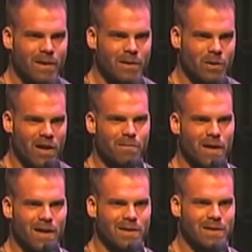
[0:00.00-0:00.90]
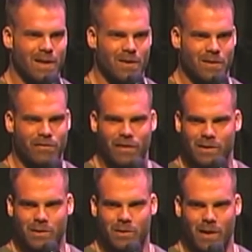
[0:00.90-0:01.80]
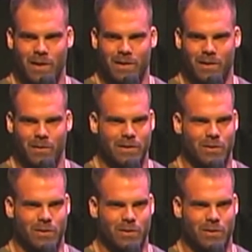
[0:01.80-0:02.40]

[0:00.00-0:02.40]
drive back to town to fix a truck, or